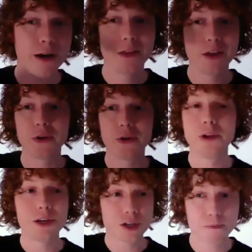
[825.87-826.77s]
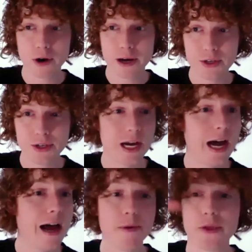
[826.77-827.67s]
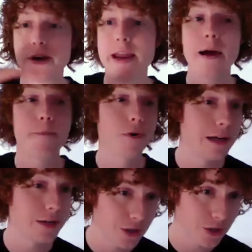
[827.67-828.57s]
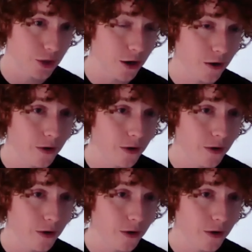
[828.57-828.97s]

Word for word: that the list price is high, but the net price is low,